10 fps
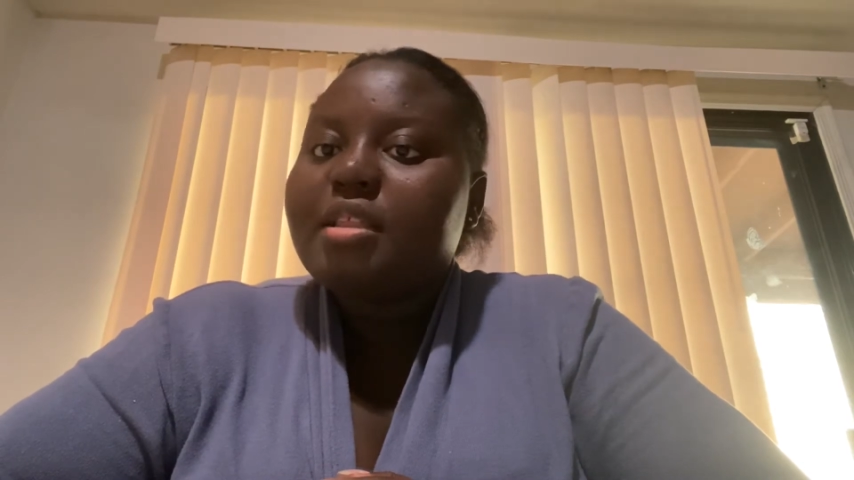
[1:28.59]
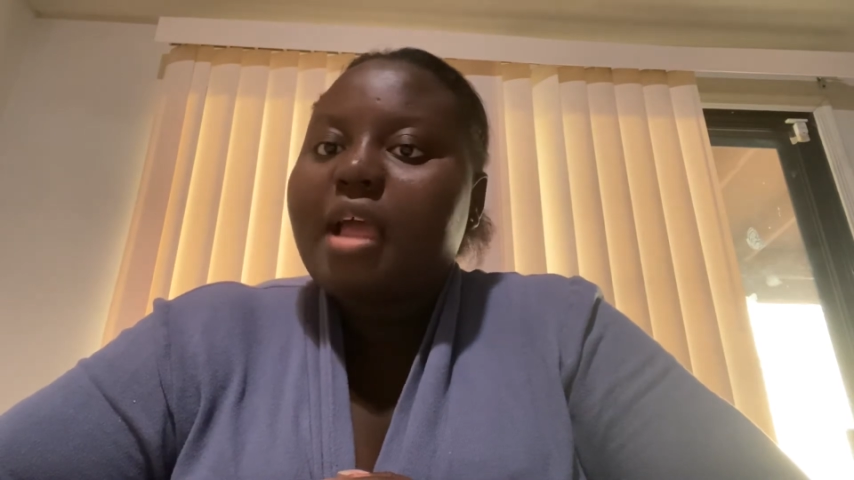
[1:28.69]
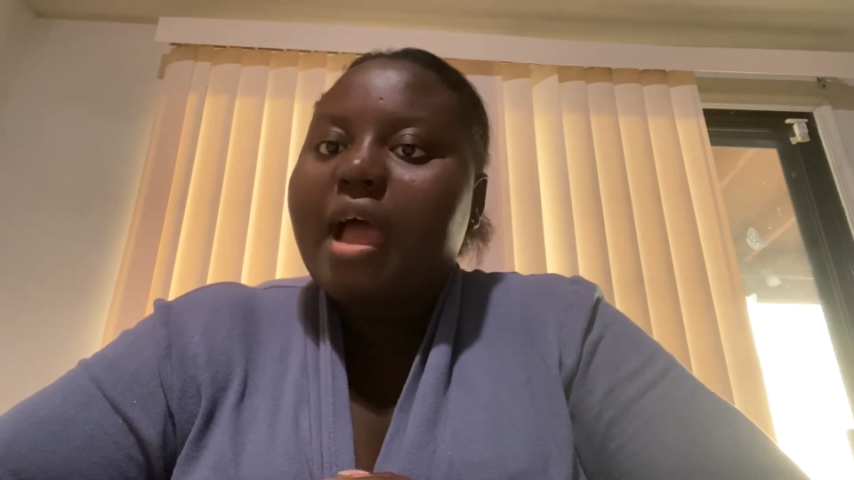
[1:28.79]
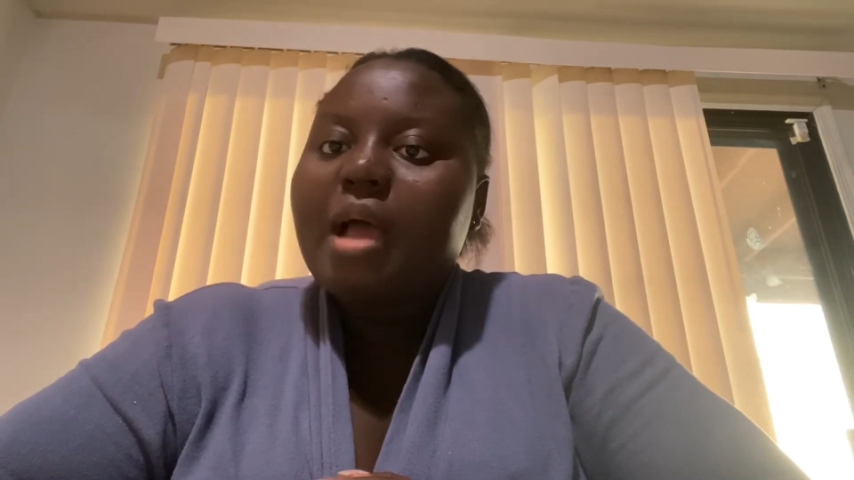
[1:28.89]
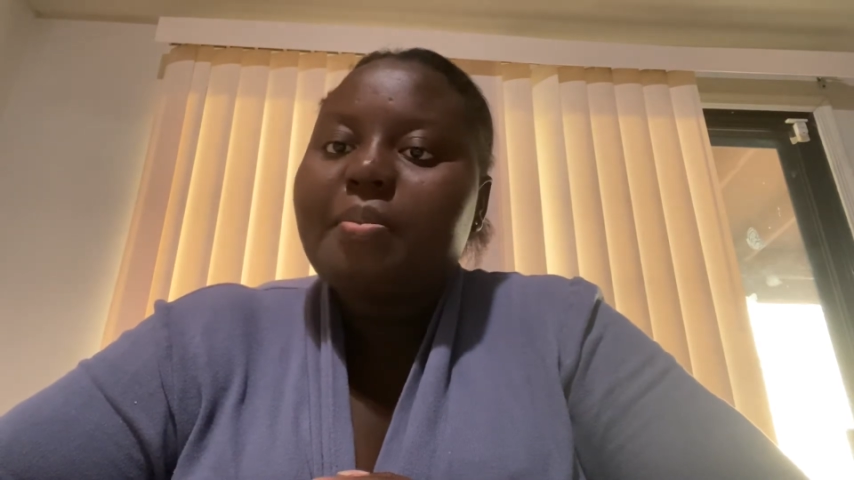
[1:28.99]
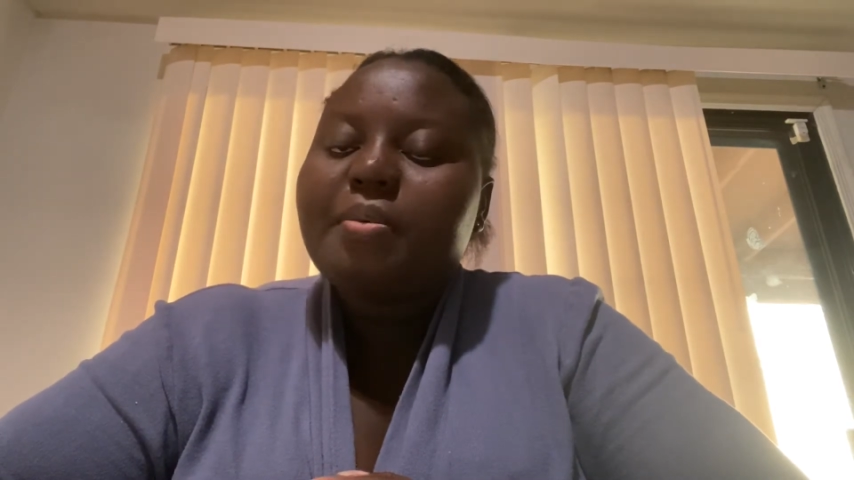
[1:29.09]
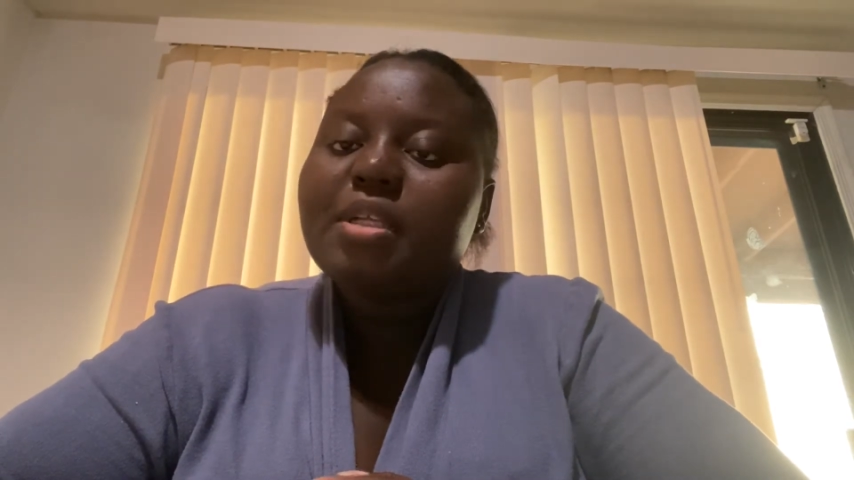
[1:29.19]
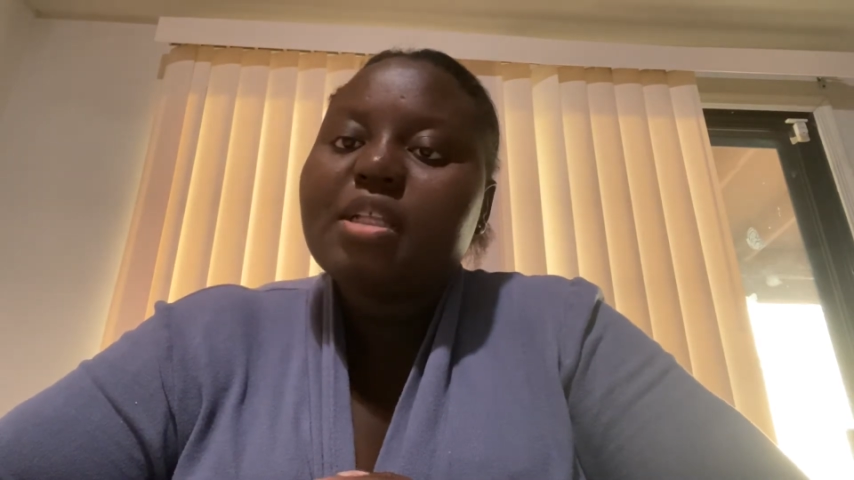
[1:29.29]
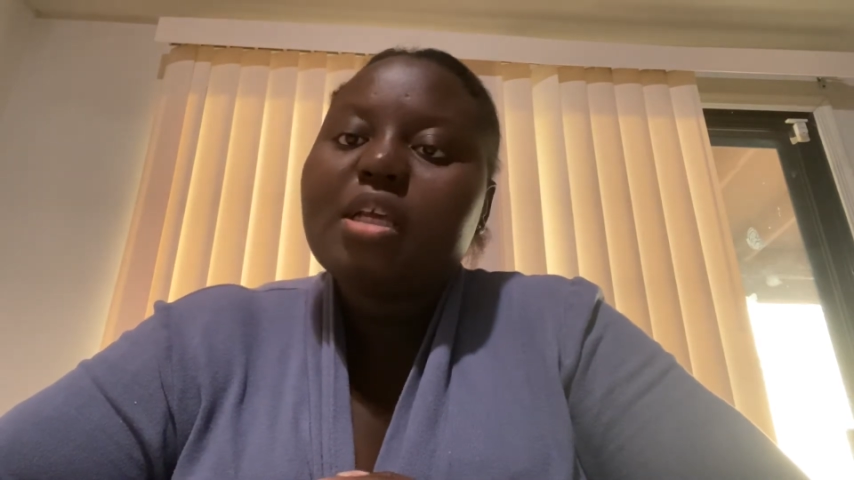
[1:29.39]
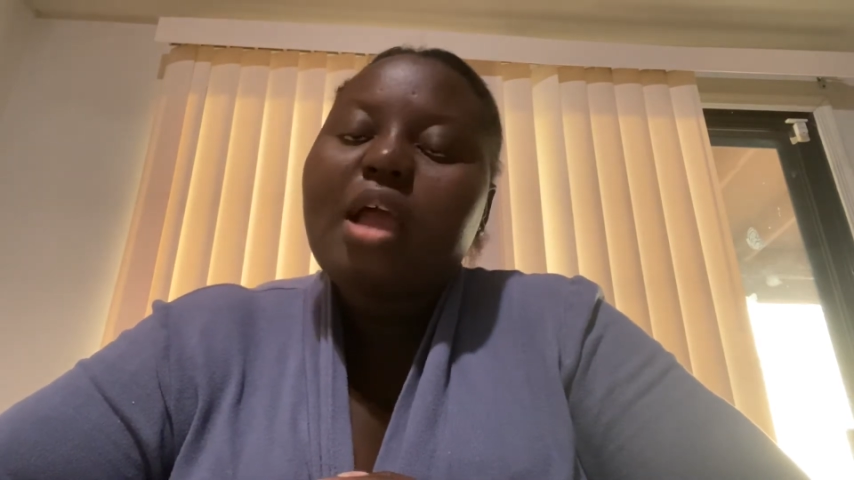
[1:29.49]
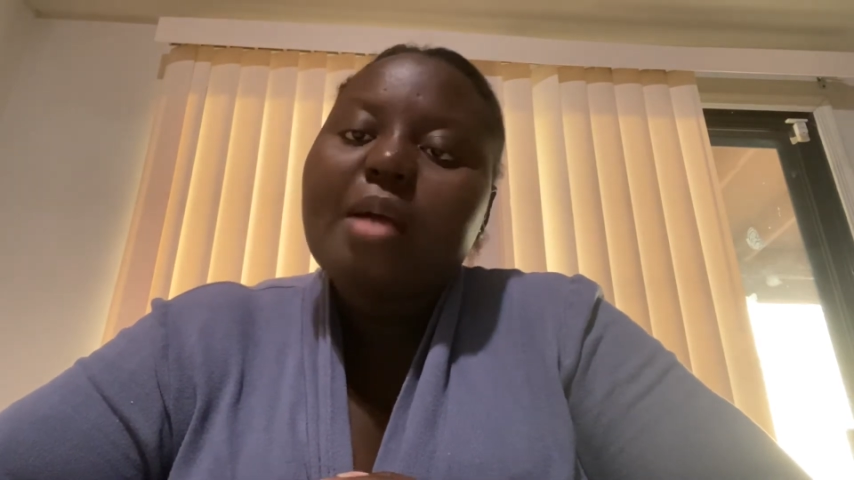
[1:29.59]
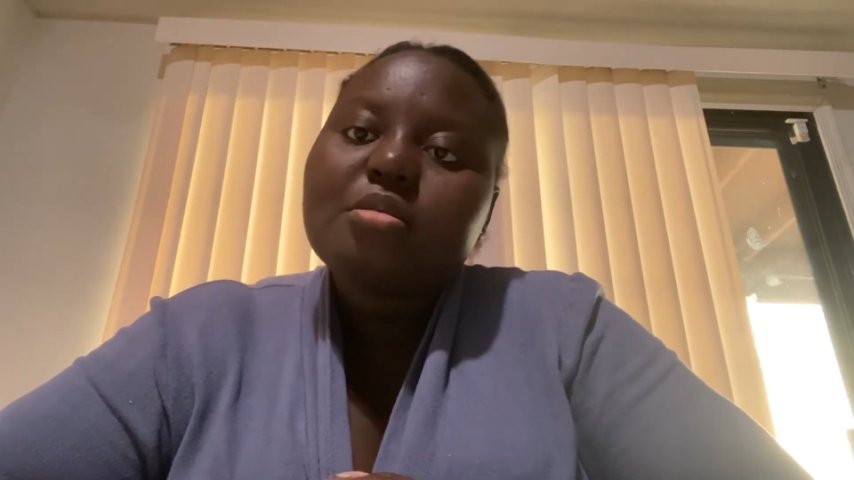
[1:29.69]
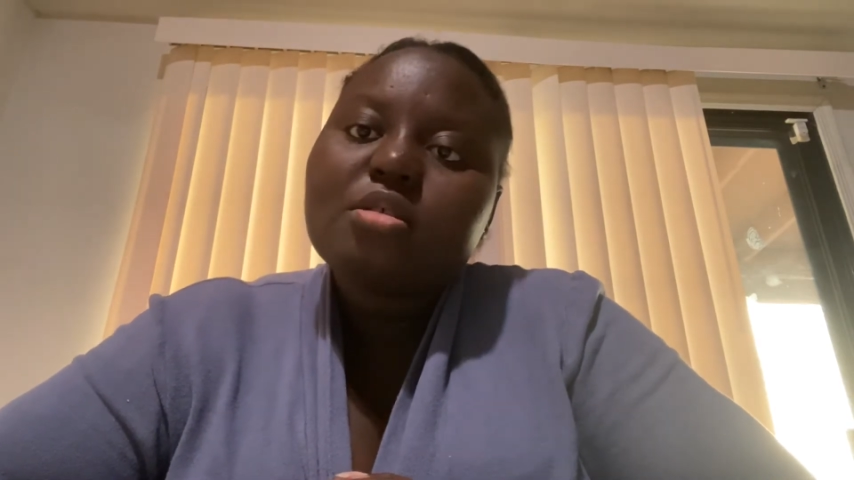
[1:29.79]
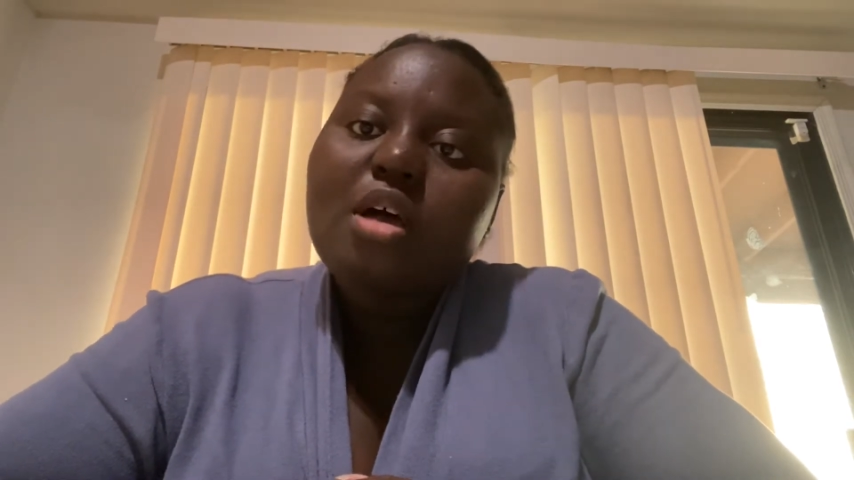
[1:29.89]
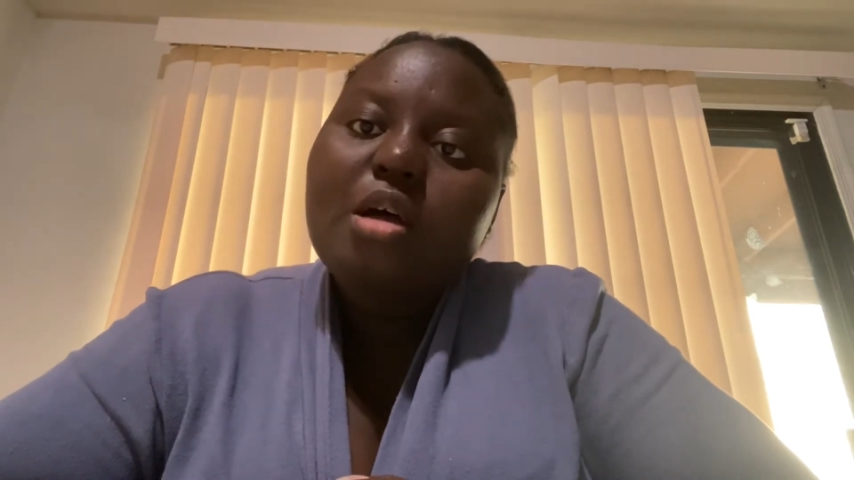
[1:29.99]
rapidly
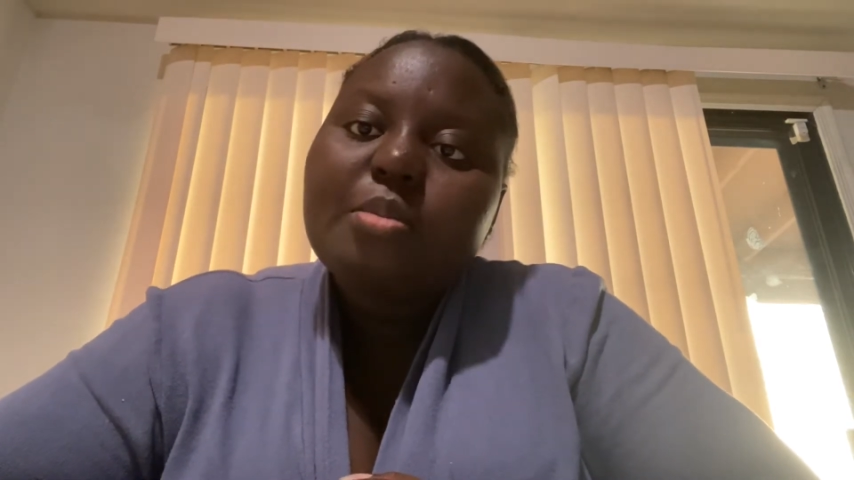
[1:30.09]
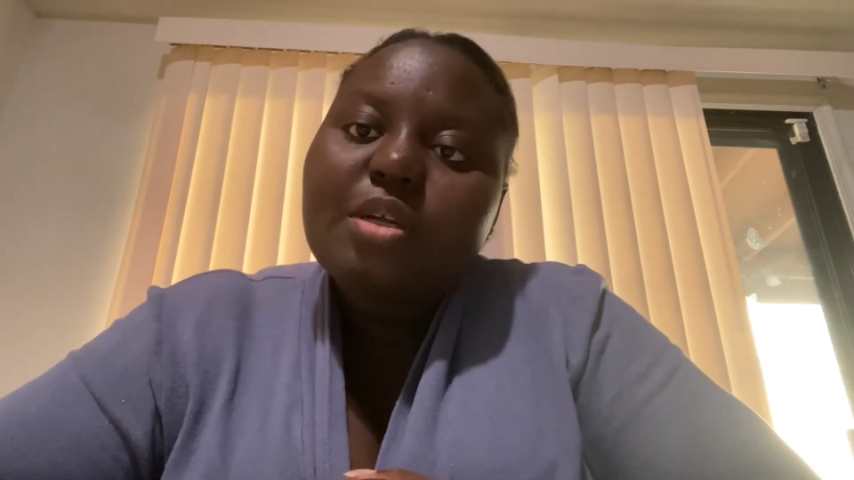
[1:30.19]
absorbed